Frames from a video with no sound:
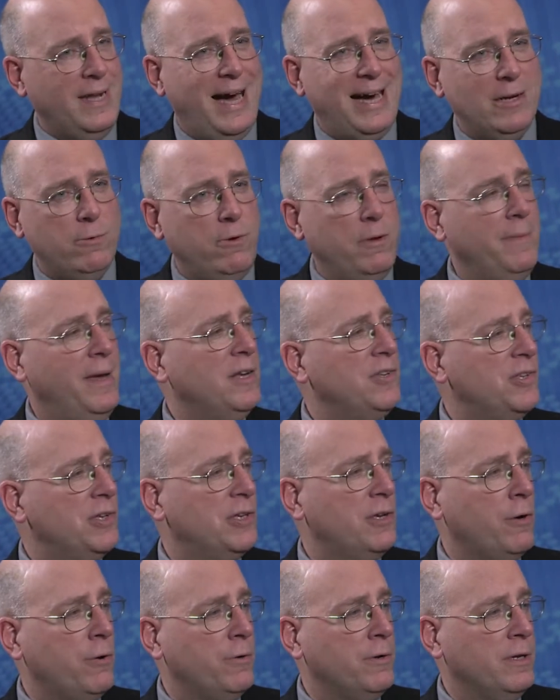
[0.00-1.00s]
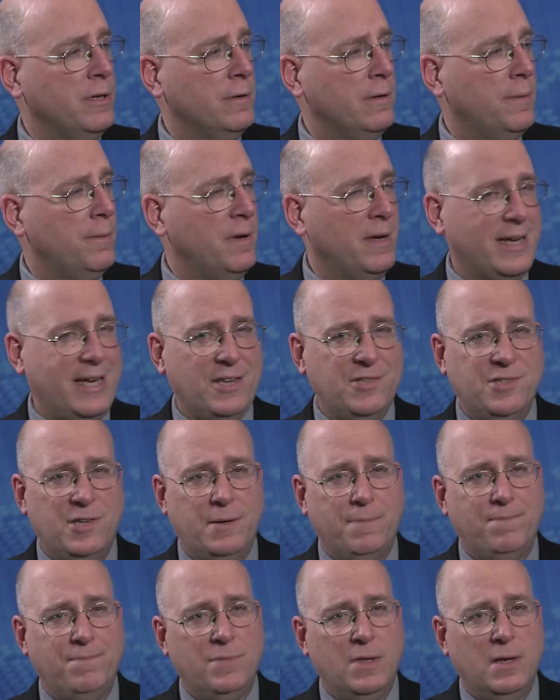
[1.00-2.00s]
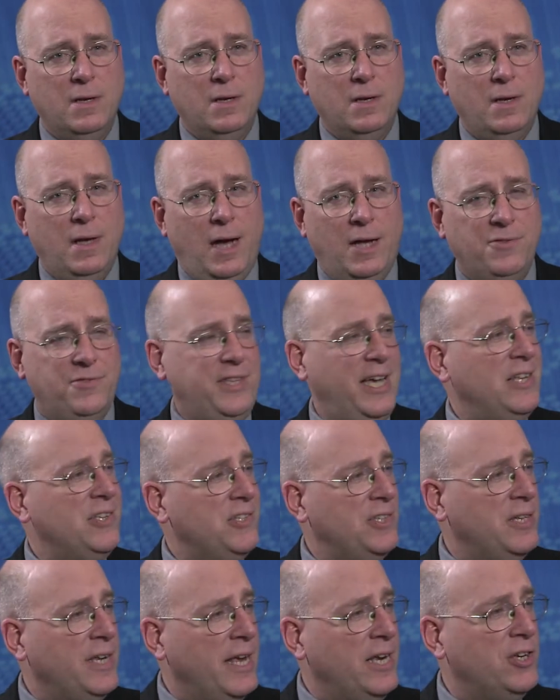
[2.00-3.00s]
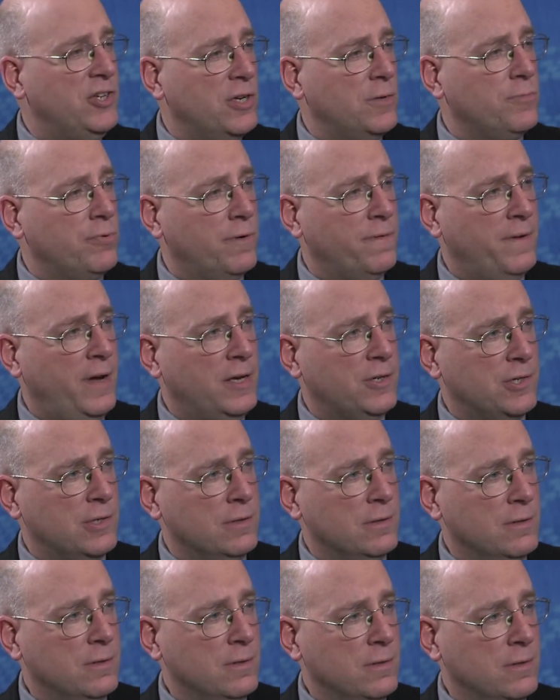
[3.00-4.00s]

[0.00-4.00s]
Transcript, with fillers: How do we make security, uh, I guess, a, a destination profession?